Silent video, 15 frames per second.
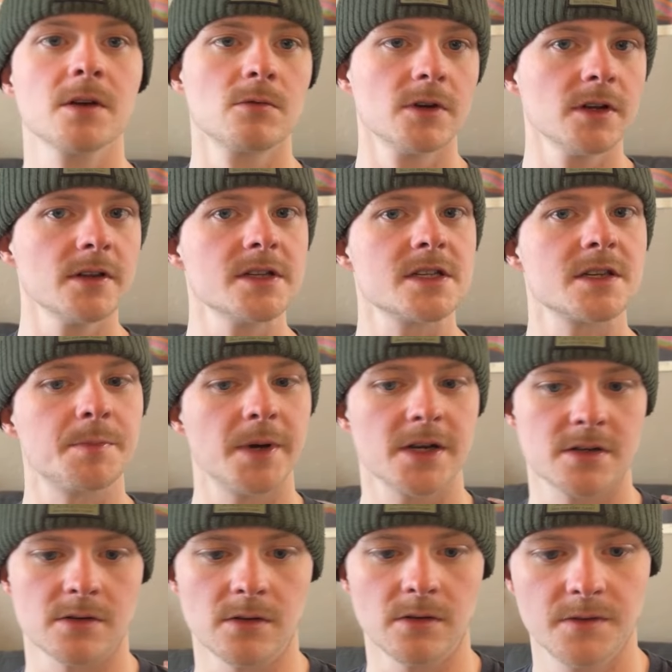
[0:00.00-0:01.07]
really
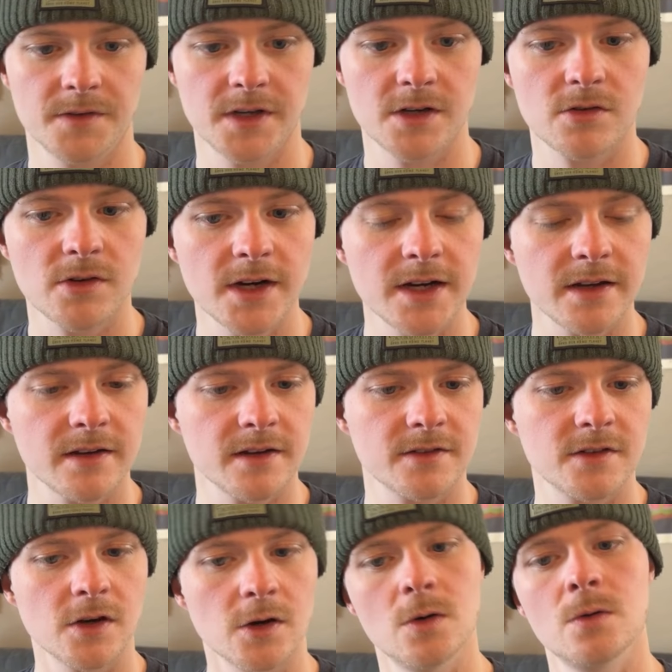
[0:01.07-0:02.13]
special. They created a
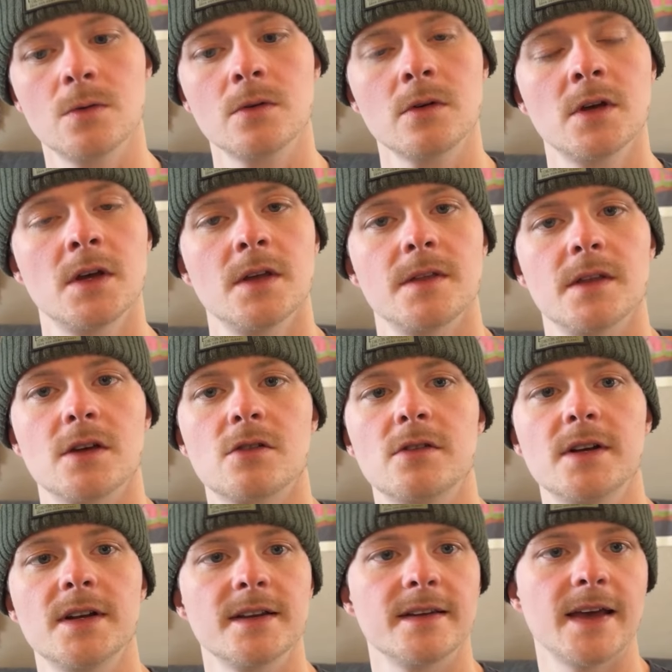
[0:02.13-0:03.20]
tone, they
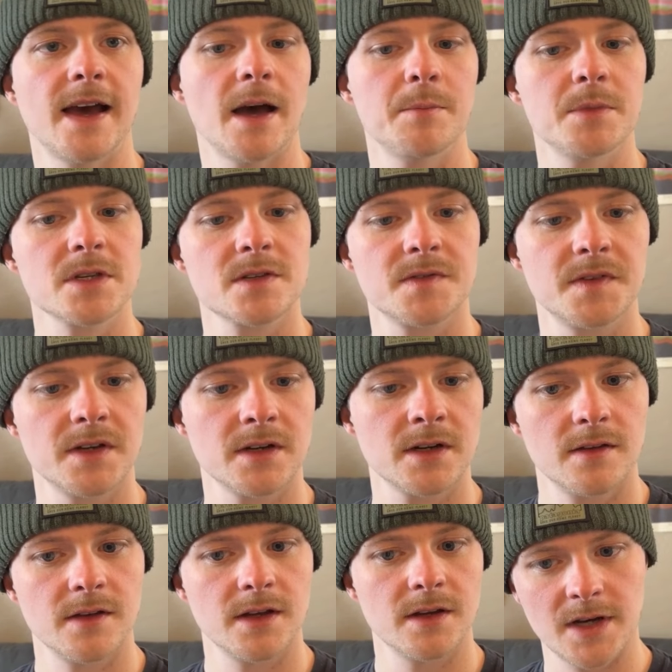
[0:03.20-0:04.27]
created an
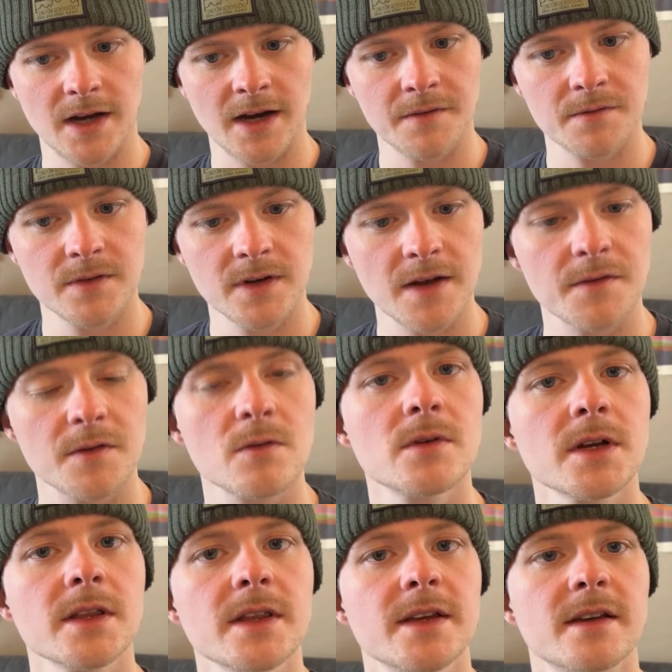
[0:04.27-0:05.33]
atmosphere that I've never
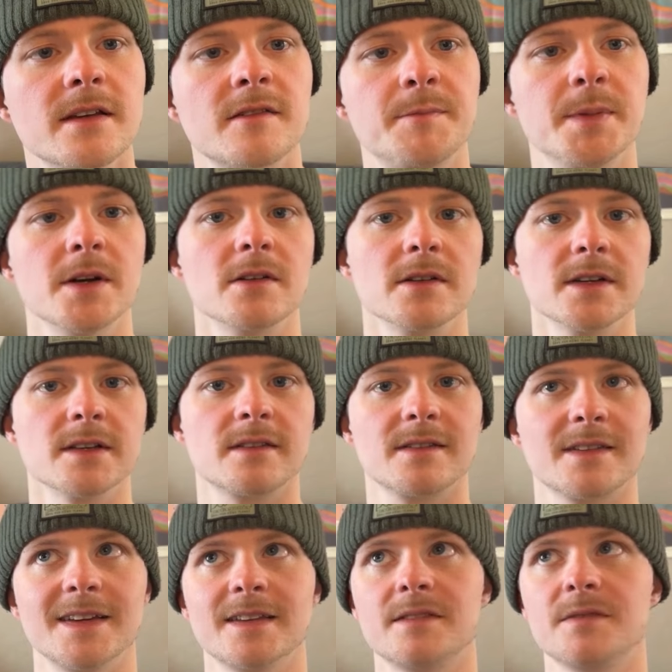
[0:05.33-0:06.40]
really
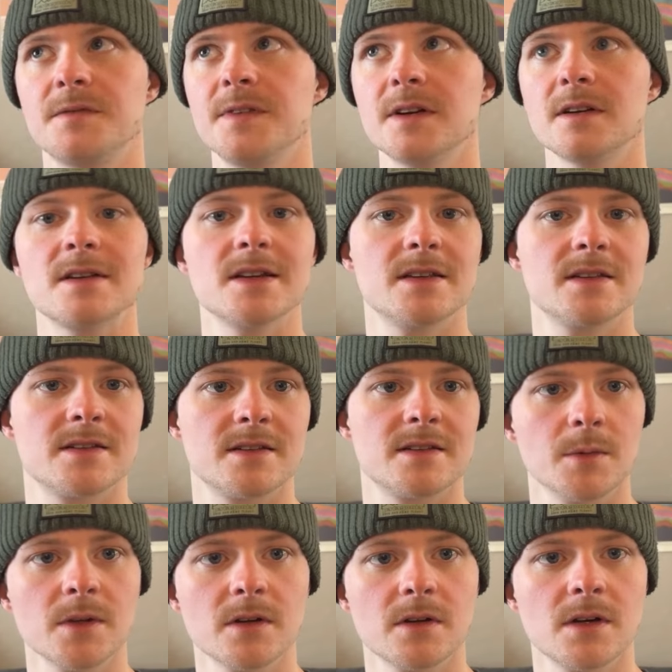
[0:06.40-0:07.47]
experienced. It's very
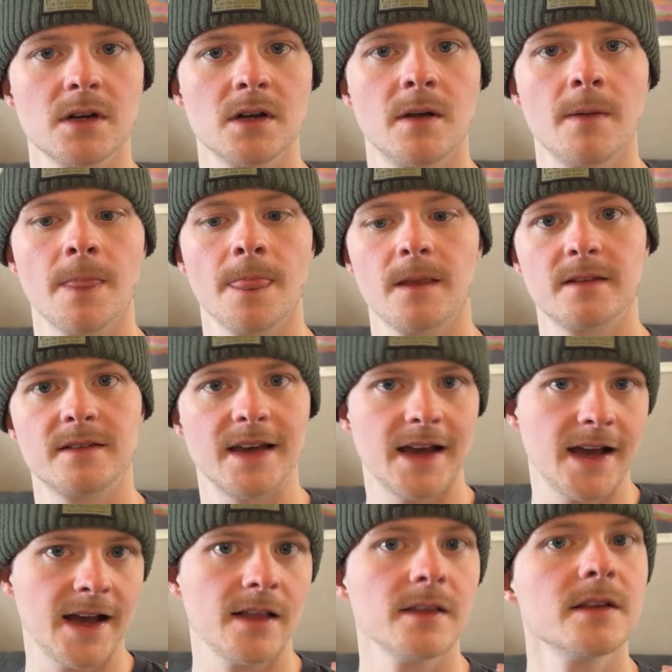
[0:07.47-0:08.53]
similar
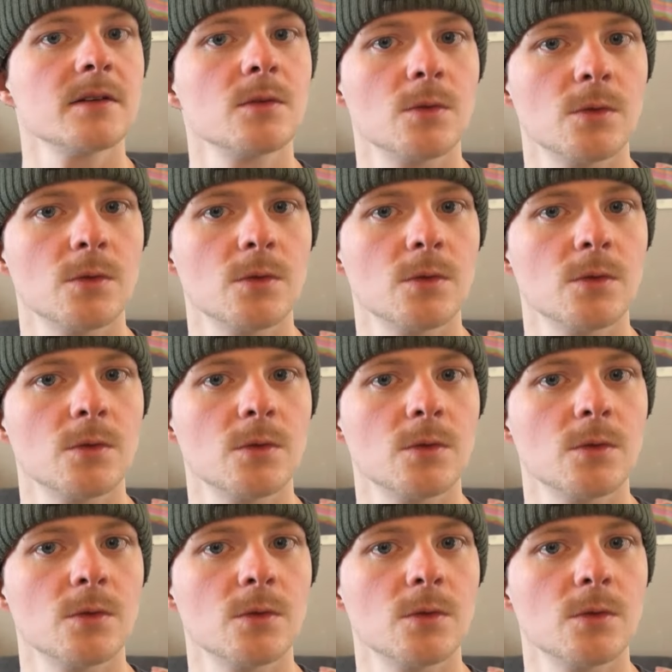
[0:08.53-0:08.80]
to Alan